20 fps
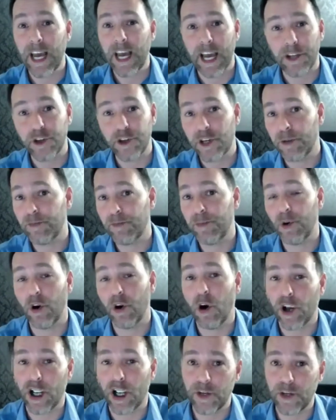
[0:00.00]
and you can put
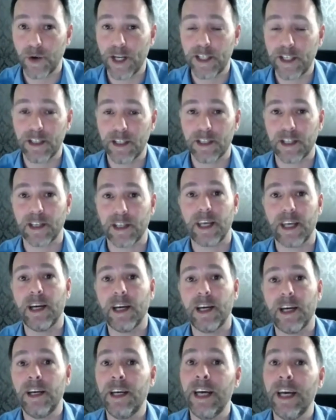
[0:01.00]
all your questions in
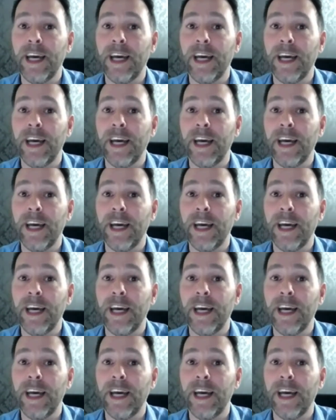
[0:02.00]
there,